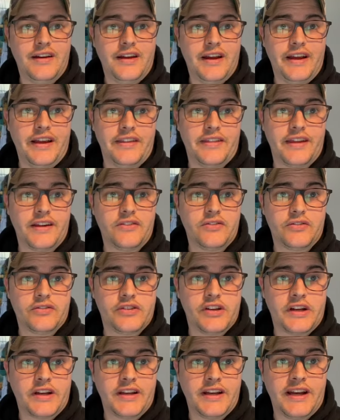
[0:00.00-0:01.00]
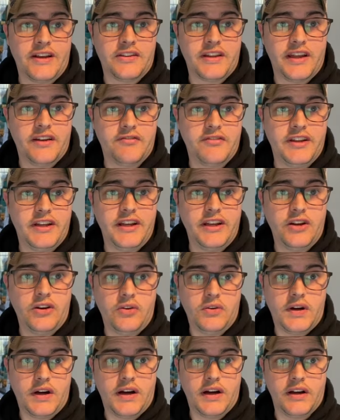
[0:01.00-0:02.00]
Hey, thanks for checking out that
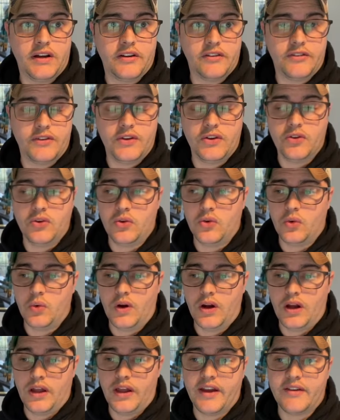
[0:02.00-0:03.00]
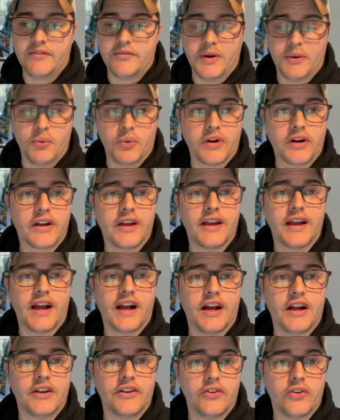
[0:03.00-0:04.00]
video. If you have been working
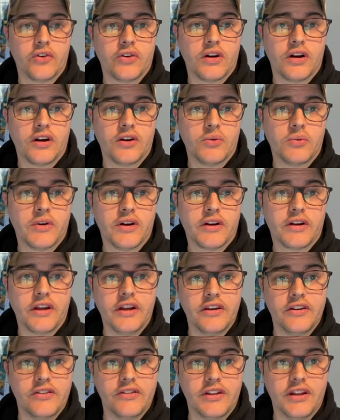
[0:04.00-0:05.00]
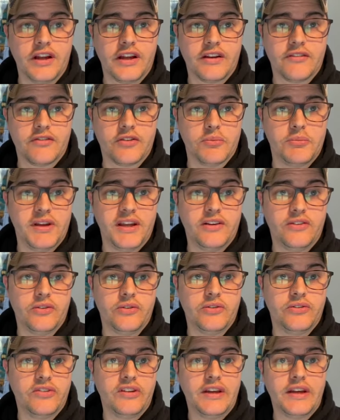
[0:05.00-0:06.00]
on your artwork and you'd like for me
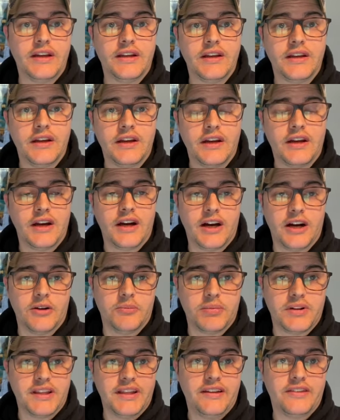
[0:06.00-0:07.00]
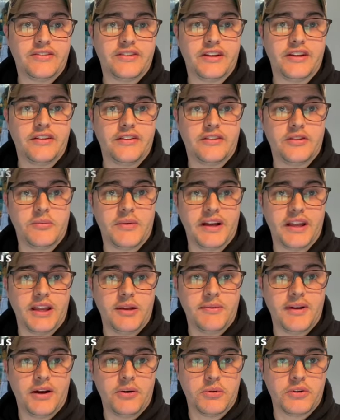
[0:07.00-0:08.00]
to see it, please send it to my
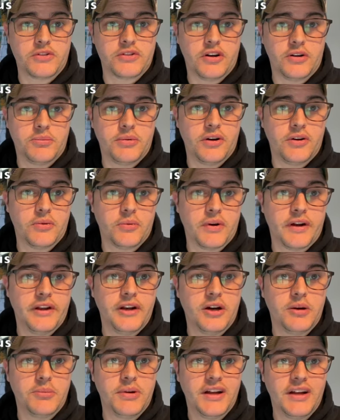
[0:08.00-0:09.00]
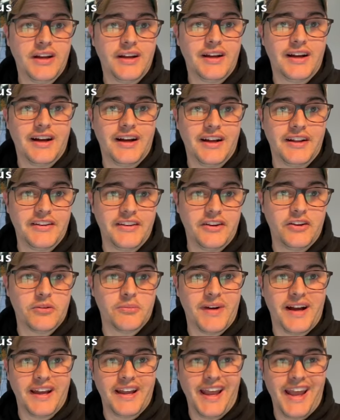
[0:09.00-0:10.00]
email, which I'll put right up near
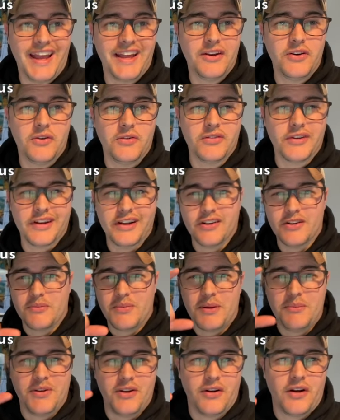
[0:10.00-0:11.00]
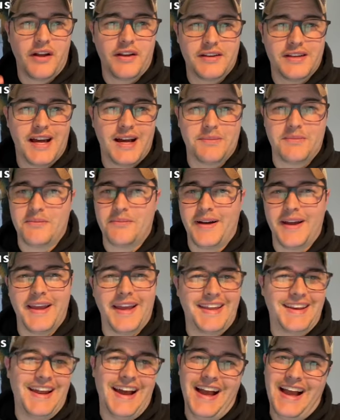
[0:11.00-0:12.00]
my head over here, maybe on top of my
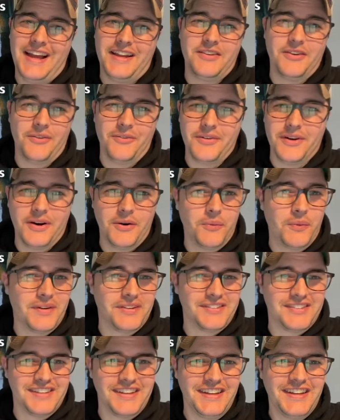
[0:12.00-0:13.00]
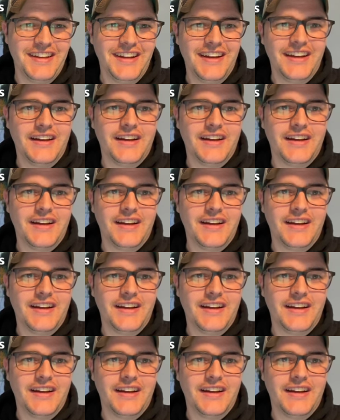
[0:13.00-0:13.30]
head. I don't know, we'll see.